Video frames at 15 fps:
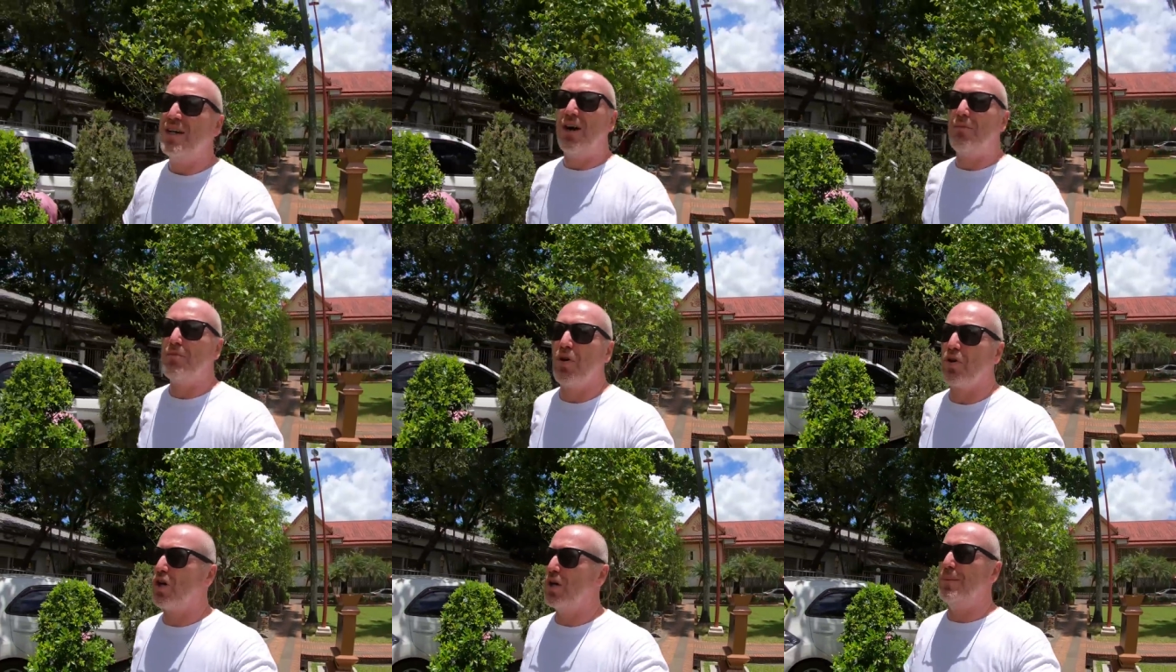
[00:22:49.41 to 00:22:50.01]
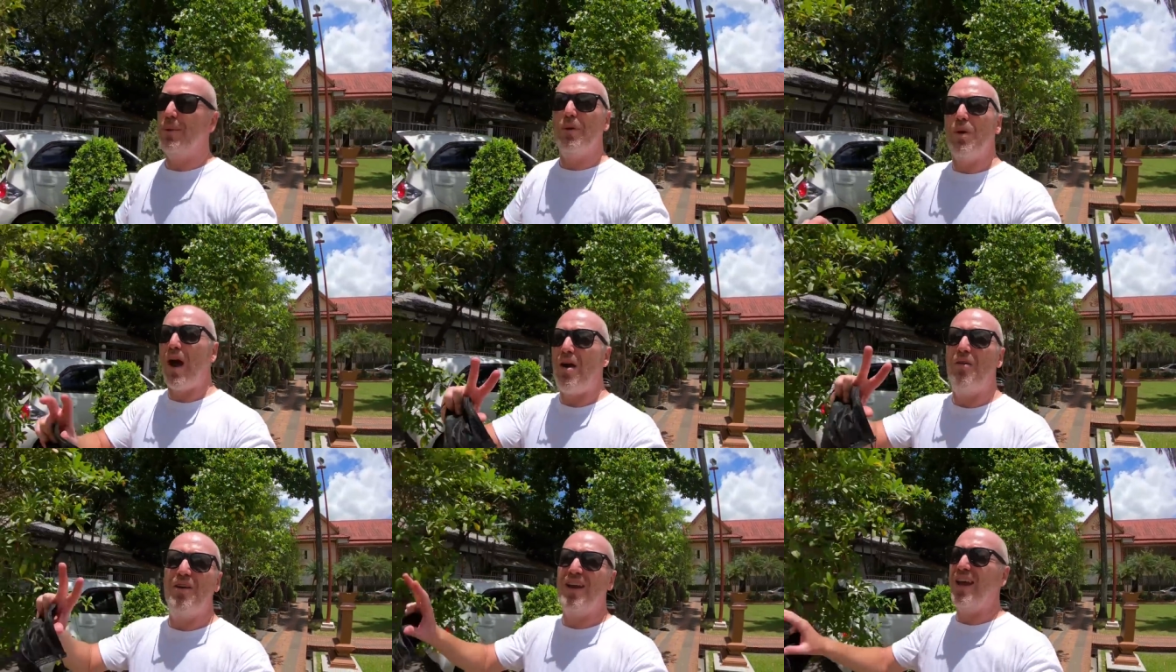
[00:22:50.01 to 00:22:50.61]
I'm not going to be
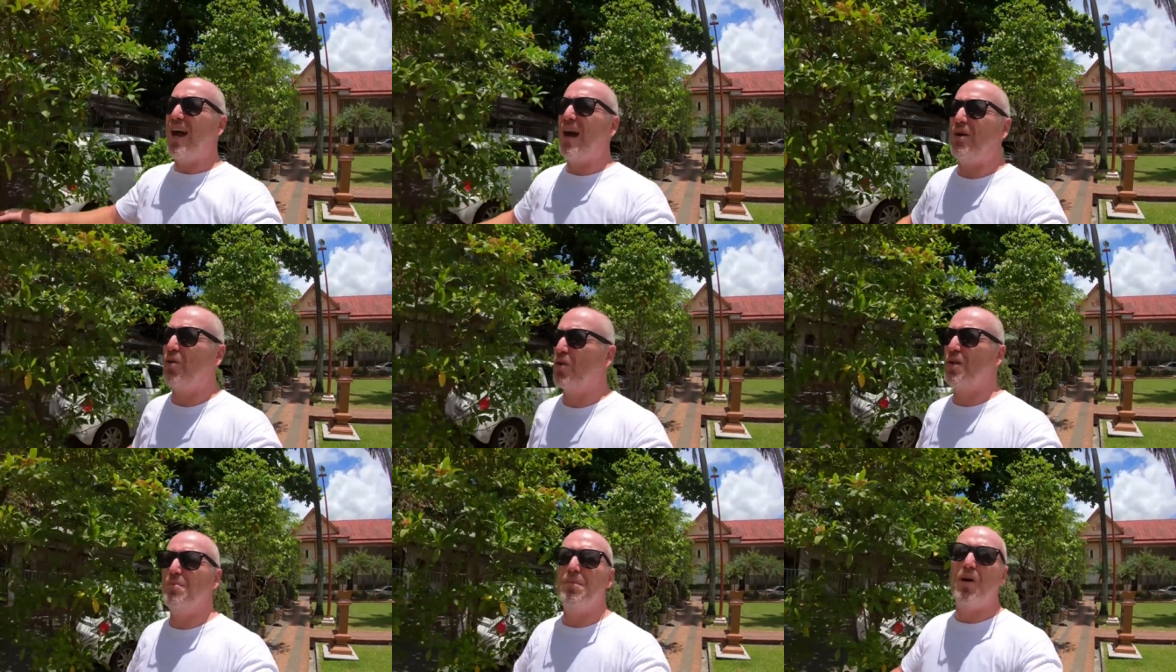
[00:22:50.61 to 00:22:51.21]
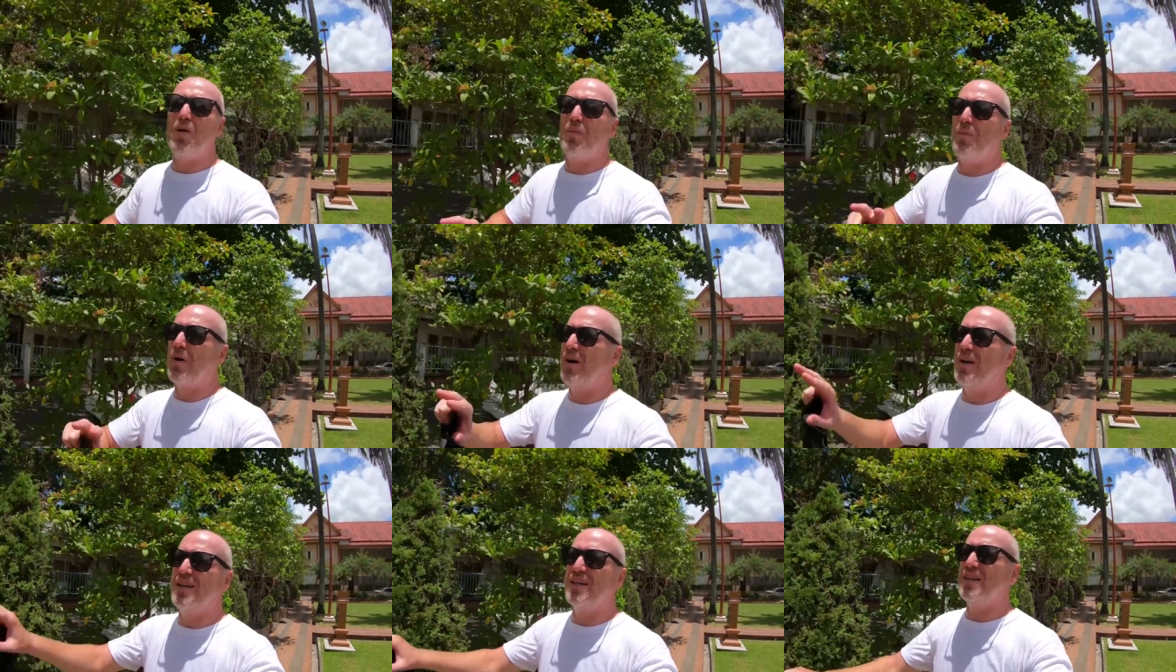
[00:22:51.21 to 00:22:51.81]
wearing it out on the
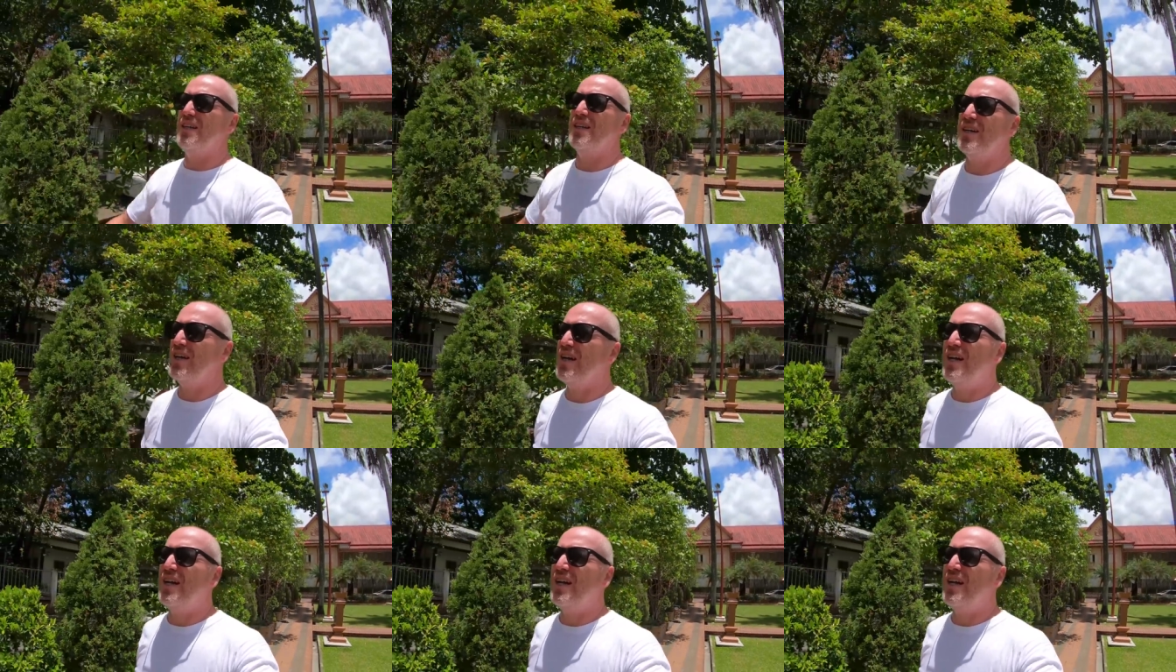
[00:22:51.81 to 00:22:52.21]
motorbiking